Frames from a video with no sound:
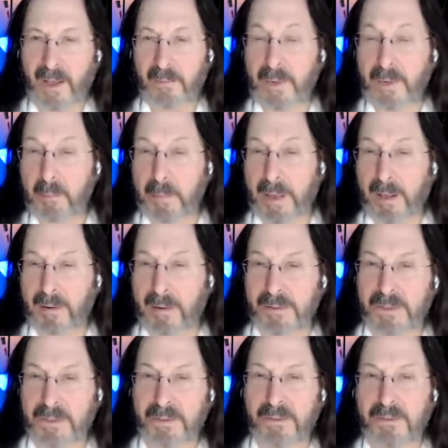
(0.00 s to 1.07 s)
I'll ring a bell
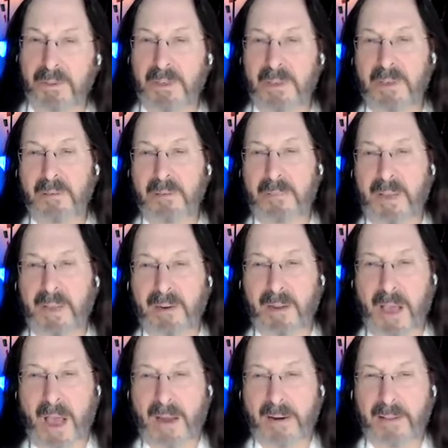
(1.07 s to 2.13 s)
to begin
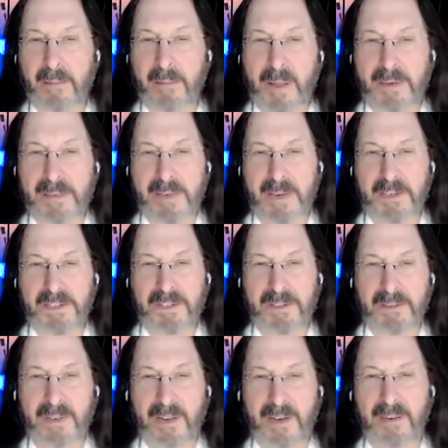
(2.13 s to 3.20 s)
guiding the
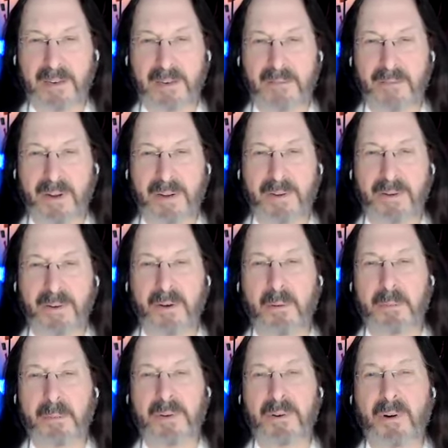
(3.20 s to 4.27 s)
meditation and invite you to
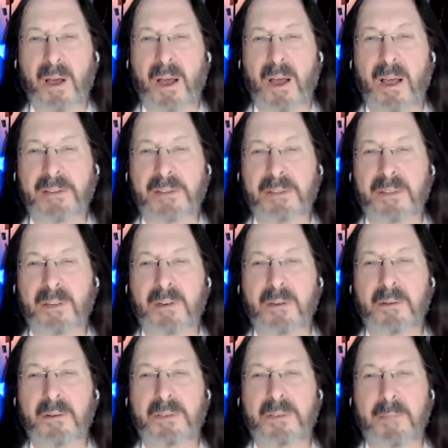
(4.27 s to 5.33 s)
open your eyes to
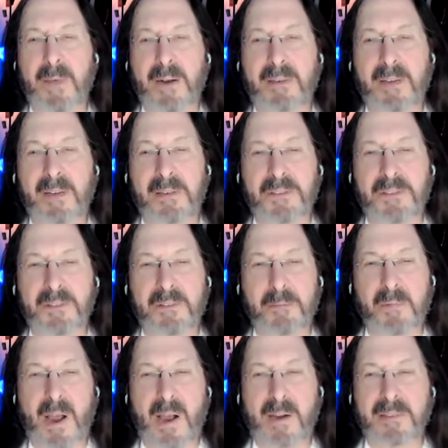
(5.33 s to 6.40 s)
close the meditation. The
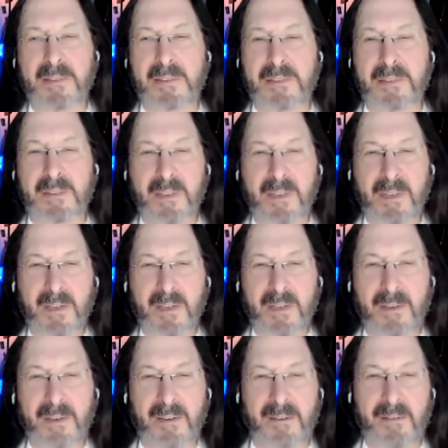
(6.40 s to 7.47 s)
practice
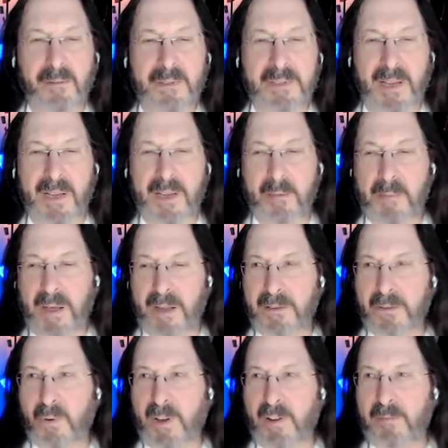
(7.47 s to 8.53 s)
will take about
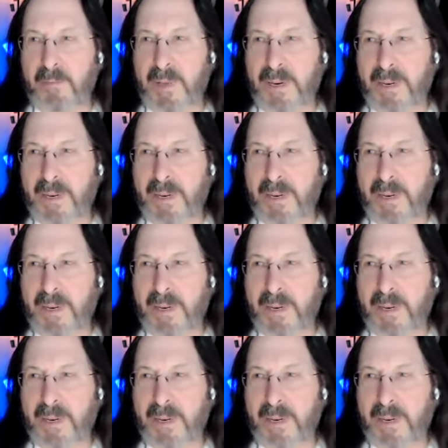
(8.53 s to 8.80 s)
12